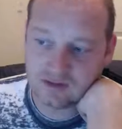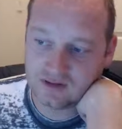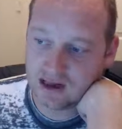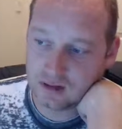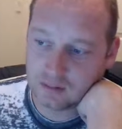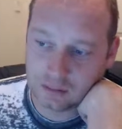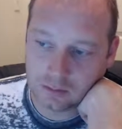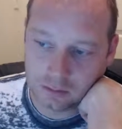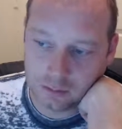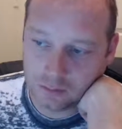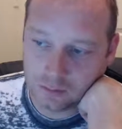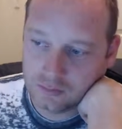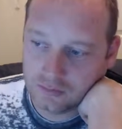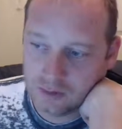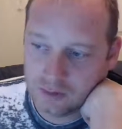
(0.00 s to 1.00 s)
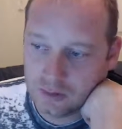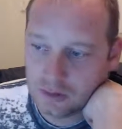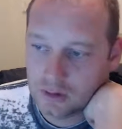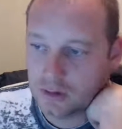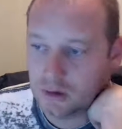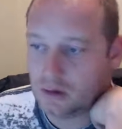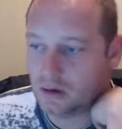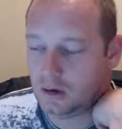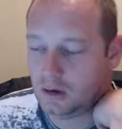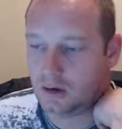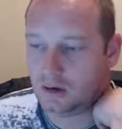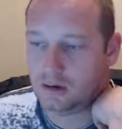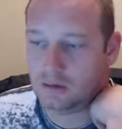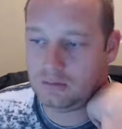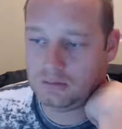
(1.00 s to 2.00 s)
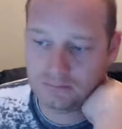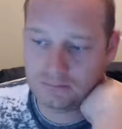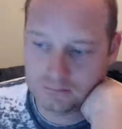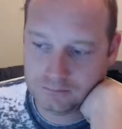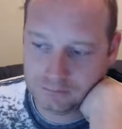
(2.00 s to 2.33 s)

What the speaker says: has got to lose. Who's